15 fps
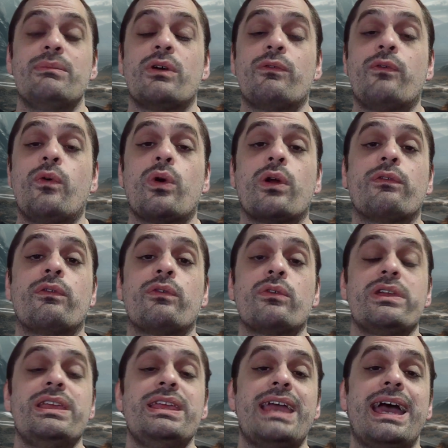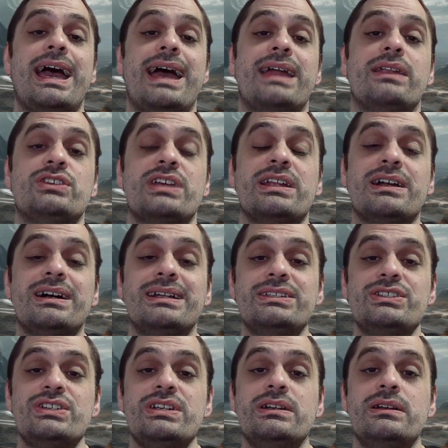for free at Gencon
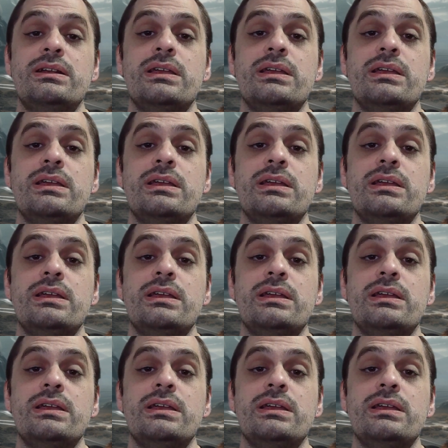this year,